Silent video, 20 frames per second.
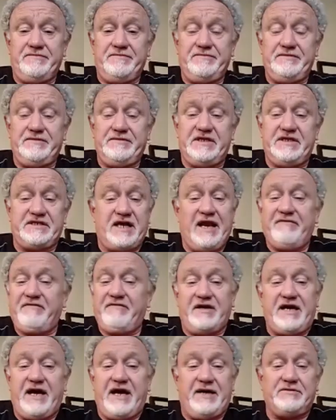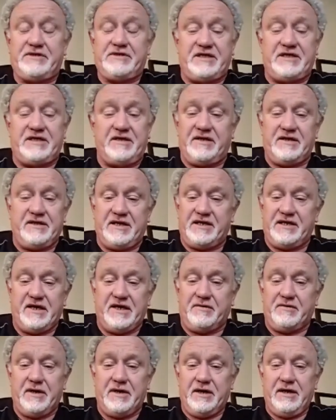this clever accounting that they
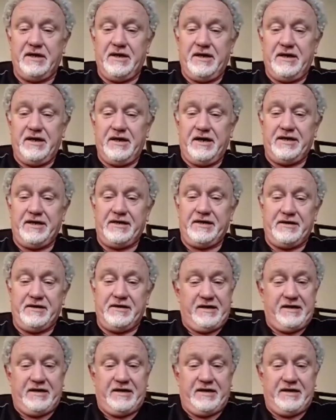do. And